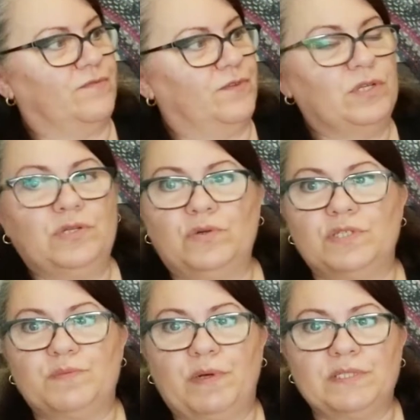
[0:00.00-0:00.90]
a few little
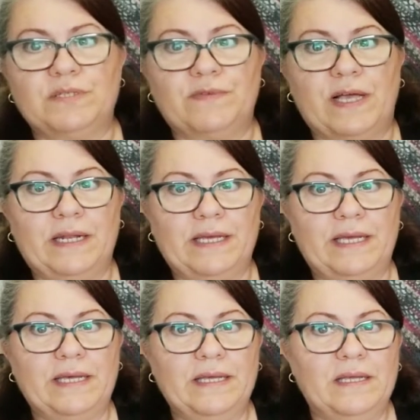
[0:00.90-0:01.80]
spots of colour
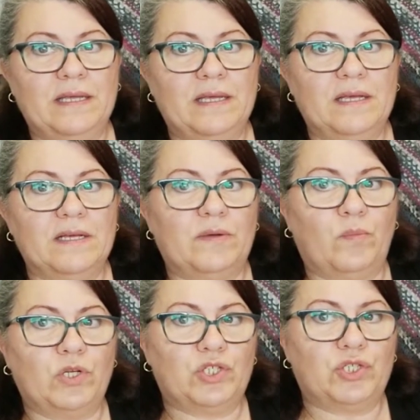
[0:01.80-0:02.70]
here,
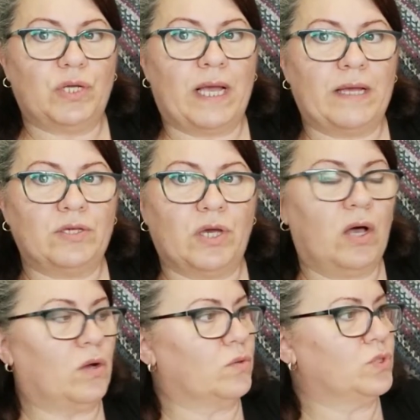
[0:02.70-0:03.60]
which you
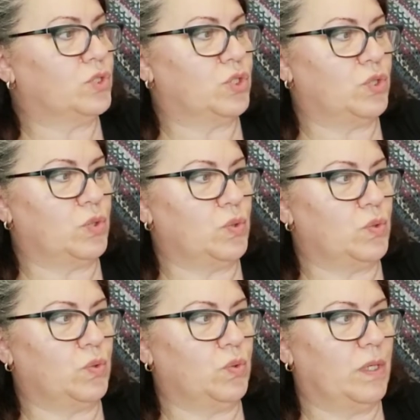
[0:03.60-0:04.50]
hold
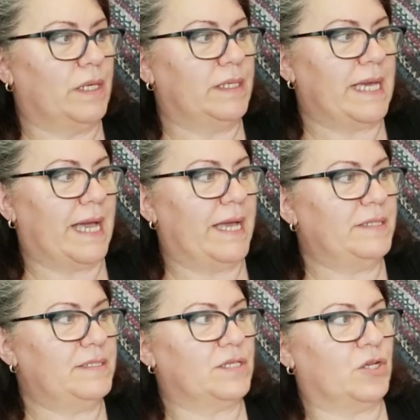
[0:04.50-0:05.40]
2
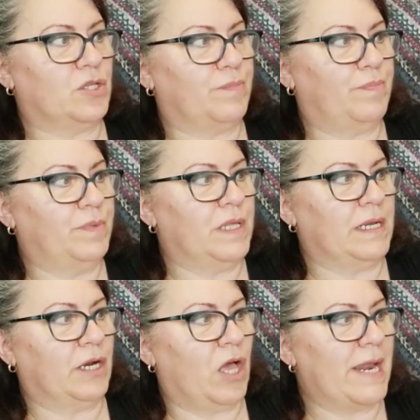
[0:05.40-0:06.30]
yarns. So the
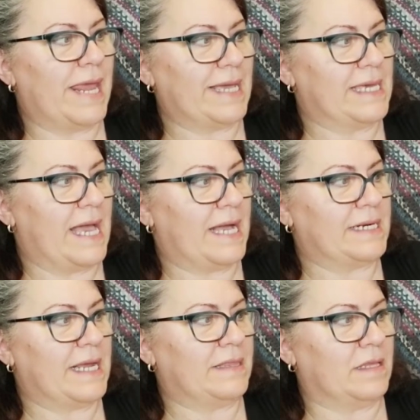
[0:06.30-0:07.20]
lilac
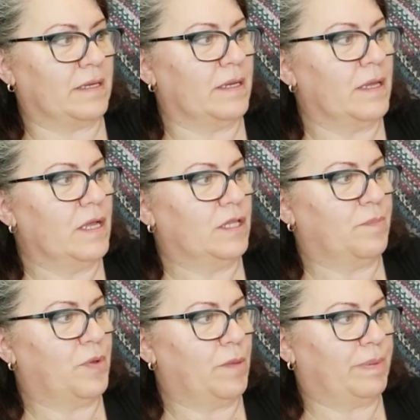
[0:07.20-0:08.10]
yarn and the
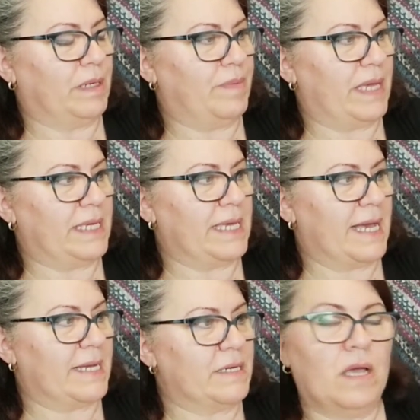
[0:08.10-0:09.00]
purpley pink
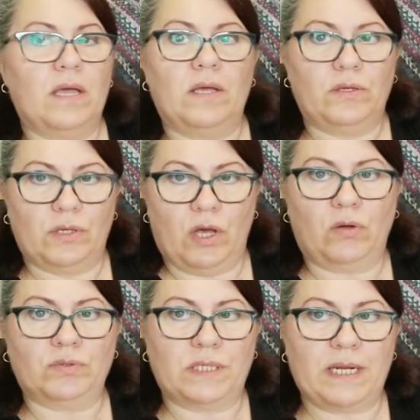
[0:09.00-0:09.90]
yarn, you
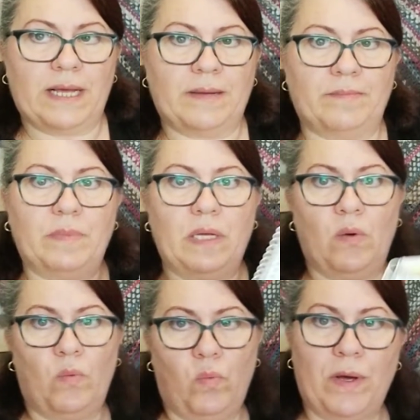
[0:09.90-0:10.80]
hold it
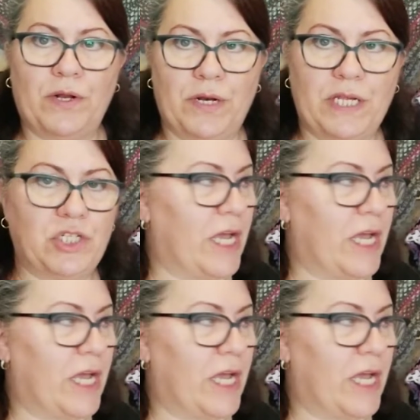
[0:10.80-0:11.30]
one on each